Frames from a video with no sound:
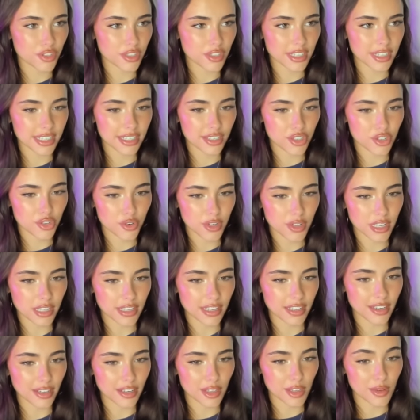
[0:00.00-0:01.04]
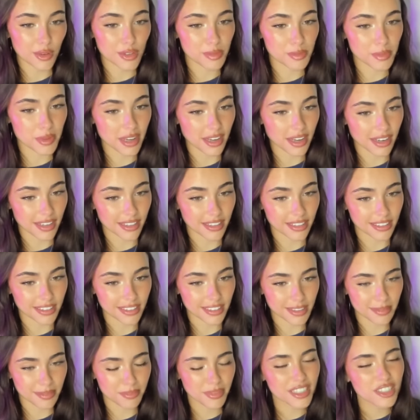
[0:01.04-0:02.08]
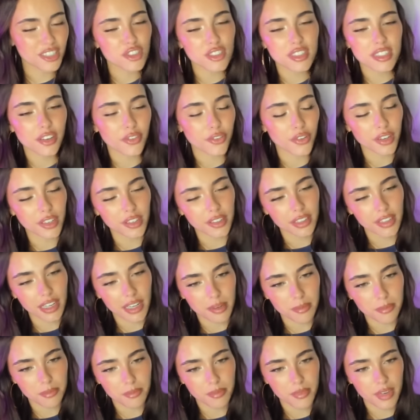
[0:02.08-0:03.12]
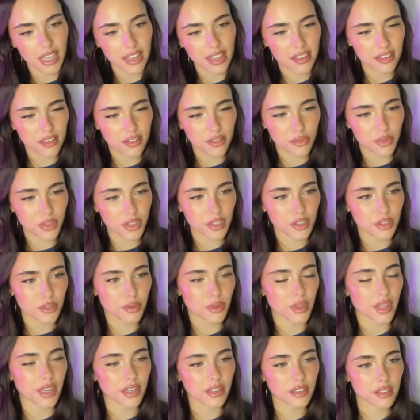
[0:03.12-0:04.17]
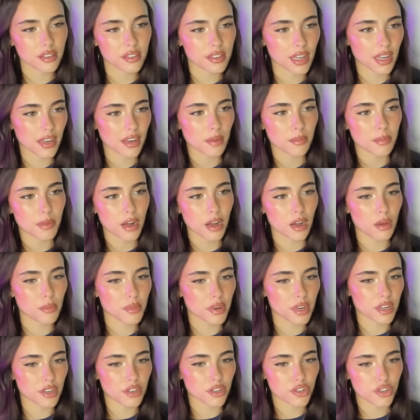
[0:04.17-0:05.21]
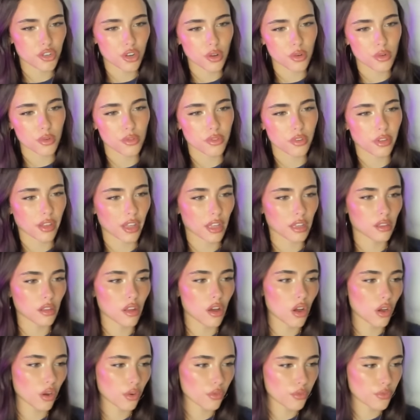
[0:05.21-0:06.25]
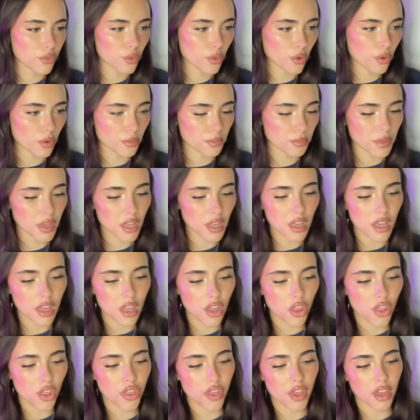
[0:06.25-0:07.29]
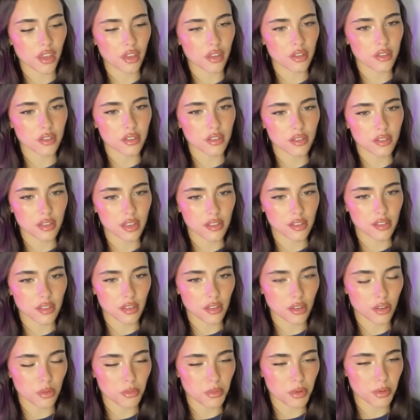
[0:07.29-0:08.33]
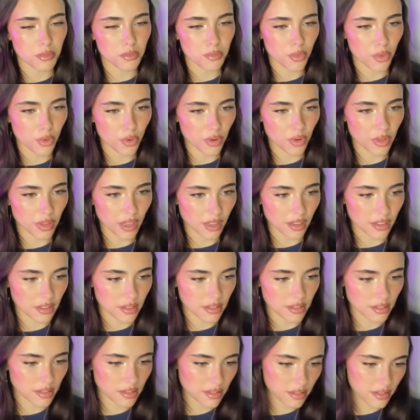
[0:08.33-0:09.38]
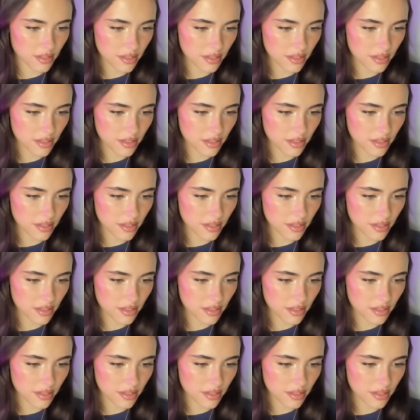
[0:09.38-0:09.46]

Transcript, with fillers: trailing close behind. But it's just different. Like Nathan doesn't really do like stand up comedy shows and like long form things. It's it's a little bit more like this